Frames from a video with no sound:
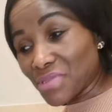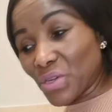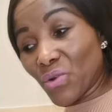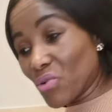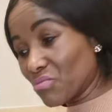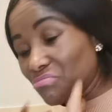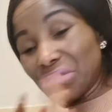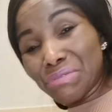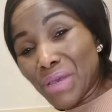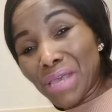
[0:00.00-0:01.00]
So
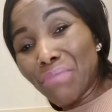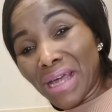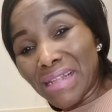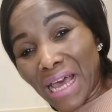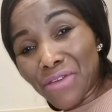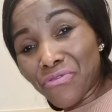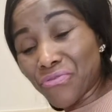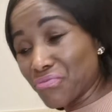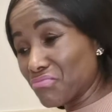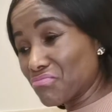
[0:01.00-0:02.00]
it's making my life
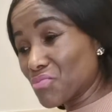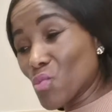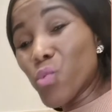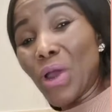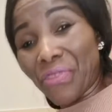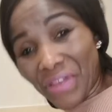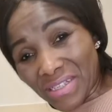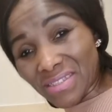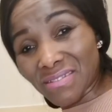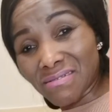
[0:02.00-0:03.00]
worth
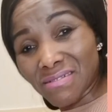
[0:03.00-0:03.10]
it.